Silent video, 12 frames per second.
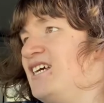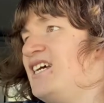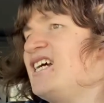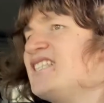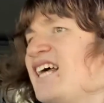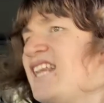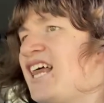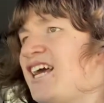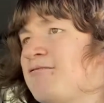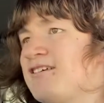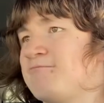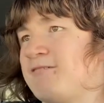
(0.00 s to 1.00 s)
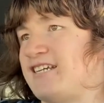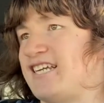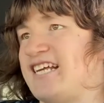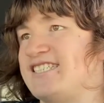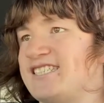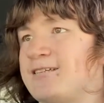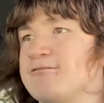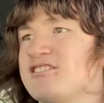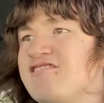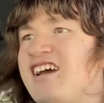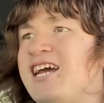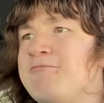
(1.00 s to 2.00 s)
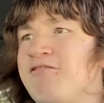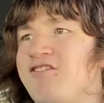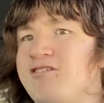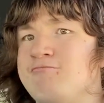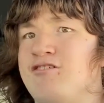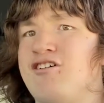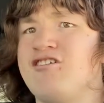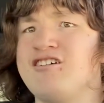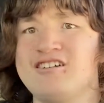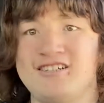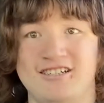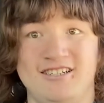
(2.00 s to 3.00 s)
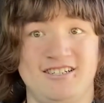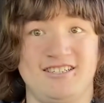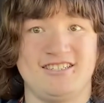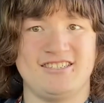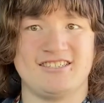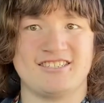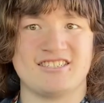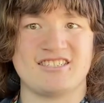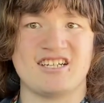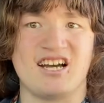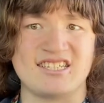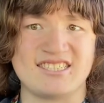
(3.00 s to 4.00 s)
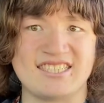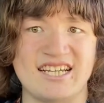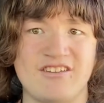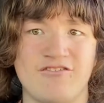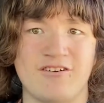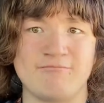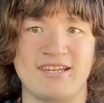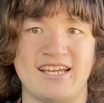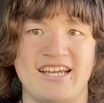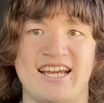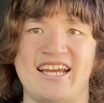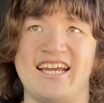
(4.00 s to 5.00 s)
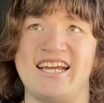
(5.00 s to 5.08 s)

Hit that like button and subscribe for more content from me.